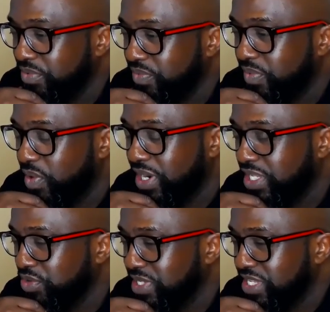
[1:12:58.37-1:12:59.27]
want to
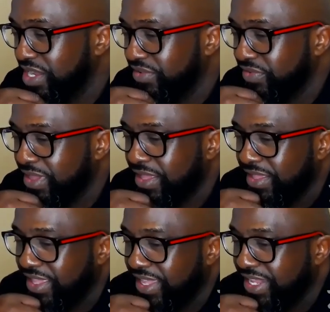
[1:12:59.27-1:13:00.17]
do stuff,
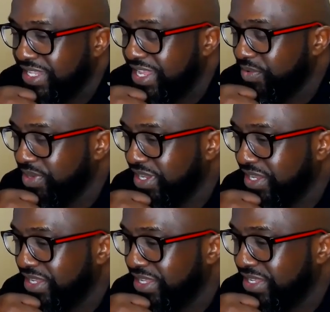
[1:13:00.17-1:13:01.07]
and they
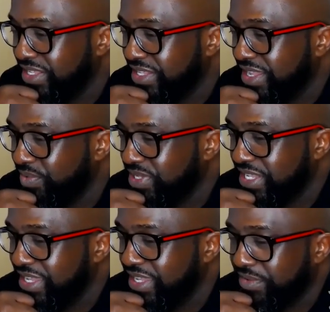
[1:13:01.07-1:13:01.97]
would
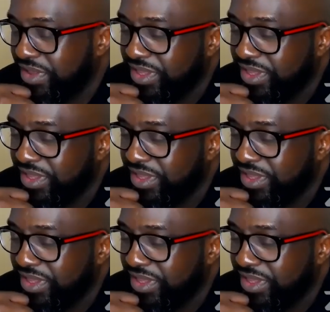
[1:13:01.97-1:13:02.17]
say